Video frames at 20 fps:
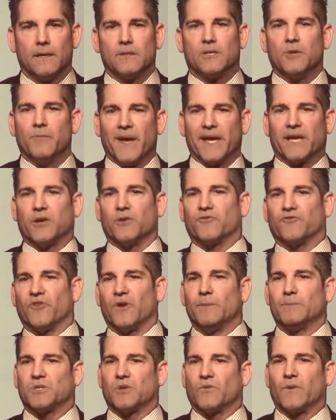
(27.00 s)
to make your
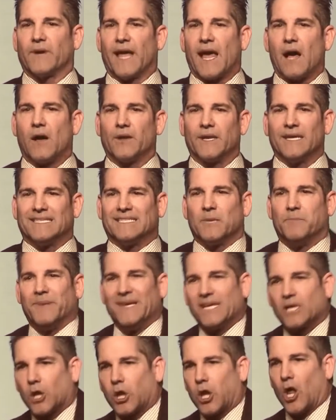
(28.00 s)
dreams a reality, to
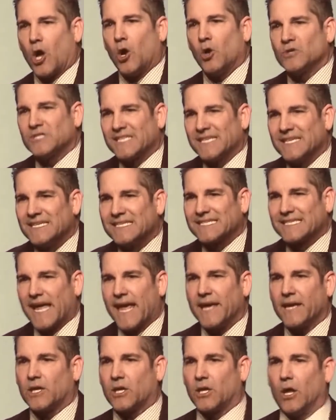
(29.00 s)
be closed and
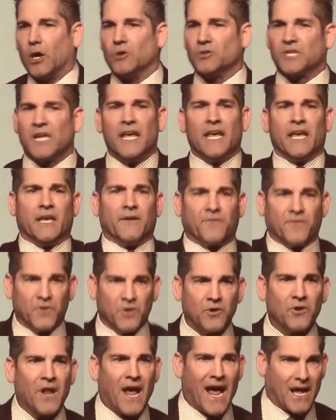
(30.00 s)
stay closed. If
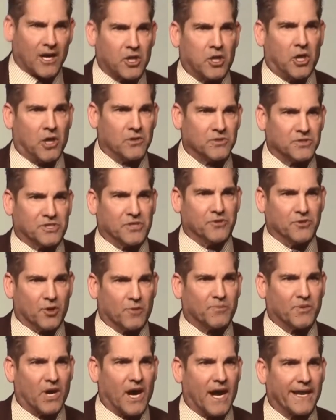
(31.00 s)
you're not closed on your
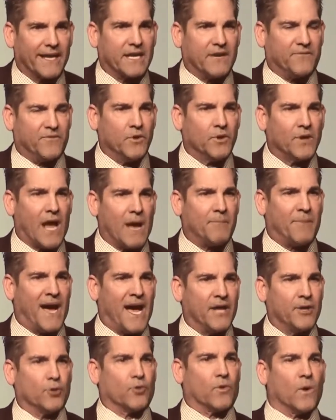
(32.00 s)
product, if you're not
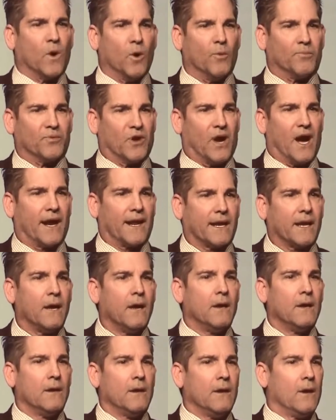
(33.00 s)
buying your own product,
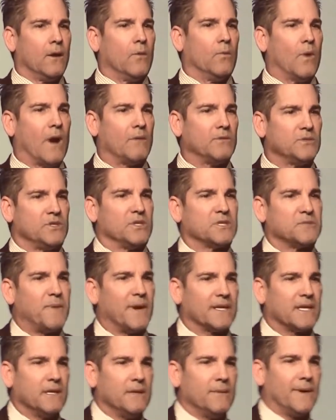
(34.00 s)
why would you
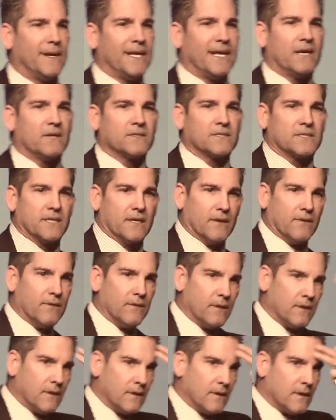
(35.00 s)
expect anybody else to?
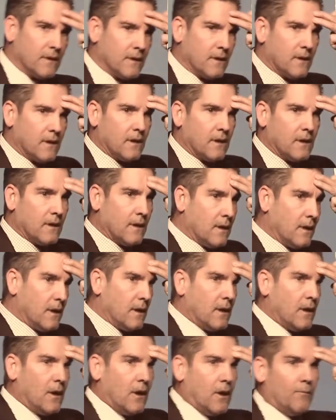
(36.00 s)

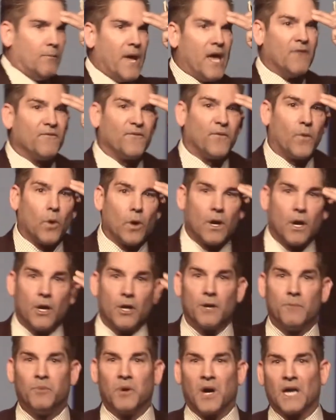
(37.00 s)
Man,
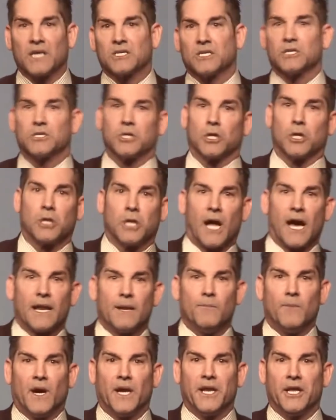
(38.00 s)
400 bucks is a lot
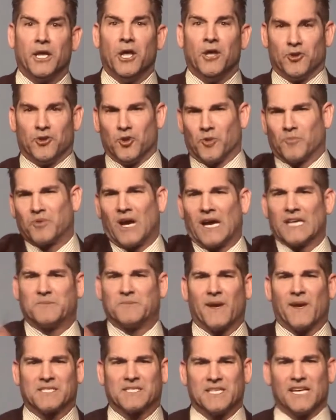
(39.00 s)
of money. Your
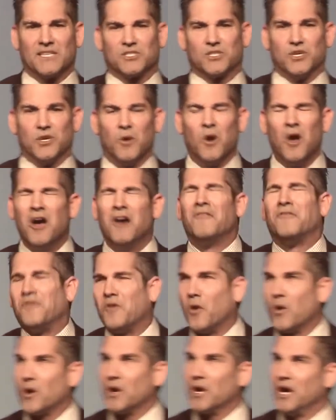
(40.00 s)
prospect says to you,
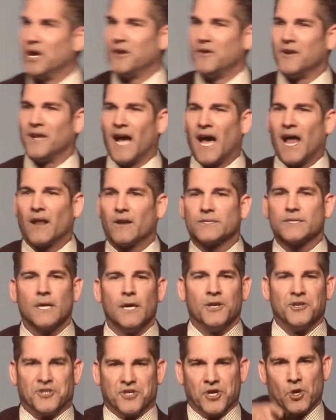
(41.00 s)

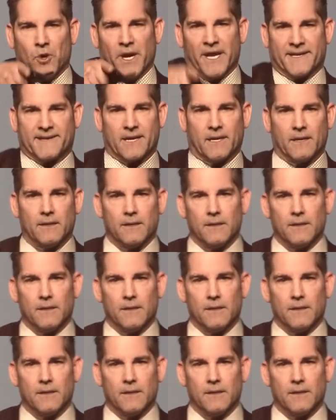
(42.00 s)
$400, do it.